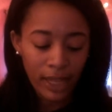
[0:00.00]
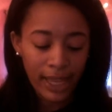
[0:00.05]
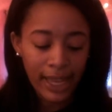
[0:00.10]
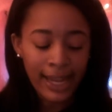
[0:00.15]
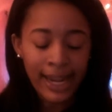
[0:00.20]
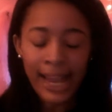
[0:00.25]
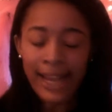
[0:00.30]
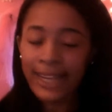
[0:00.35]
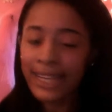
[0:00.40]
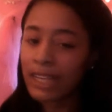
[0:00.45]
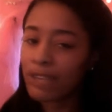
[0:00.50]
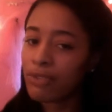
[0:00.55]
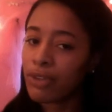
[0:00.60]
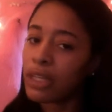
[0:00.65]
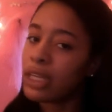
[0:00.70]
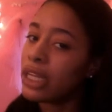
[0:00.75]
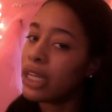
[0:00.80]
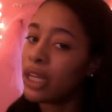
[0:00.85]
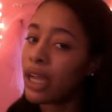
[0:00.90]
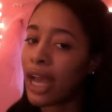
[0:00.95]
and I didn't
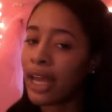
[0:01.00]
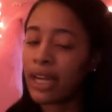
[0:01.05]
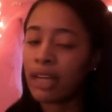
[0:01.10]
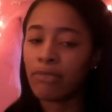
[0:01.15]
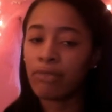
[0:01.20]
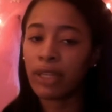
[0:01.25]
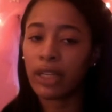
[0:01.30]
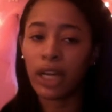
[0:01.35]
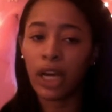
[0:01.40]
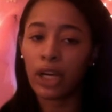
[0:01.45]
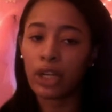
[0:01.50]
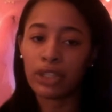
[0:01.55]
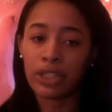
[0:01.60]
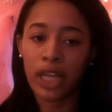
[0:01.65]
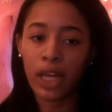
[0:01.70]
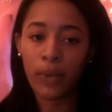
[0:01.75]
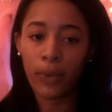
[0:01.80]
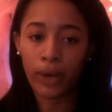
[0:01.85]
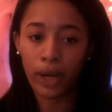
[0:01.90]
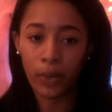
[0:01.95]
really
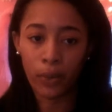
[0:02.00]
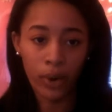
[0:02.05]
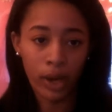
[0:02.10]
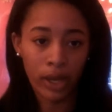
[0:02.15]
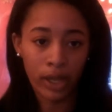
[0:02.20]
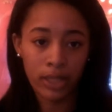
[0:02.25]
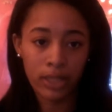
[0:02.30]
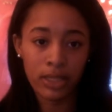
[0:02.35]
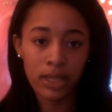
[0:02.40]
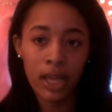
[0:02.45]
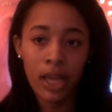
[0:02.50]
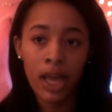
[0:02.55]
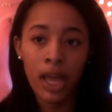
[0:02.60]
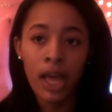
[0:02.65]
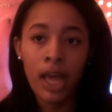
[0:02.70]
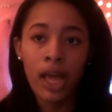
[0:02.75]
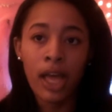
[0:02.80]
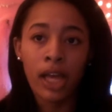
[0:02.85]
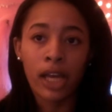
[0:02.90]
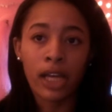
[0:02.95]
understand what it was,
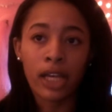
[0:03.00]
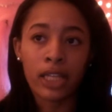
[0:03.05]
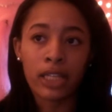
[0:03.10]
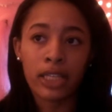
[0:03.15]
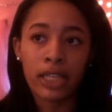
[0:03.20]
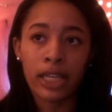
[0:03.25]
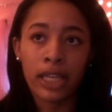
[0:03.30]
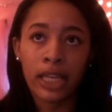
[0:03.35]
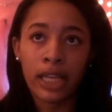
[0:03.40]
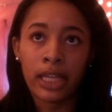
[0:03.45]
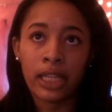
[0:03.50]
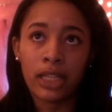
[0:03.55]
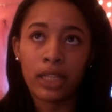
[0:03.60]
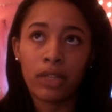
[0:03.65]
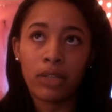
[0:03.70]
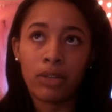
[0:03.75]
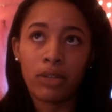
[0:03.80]
because it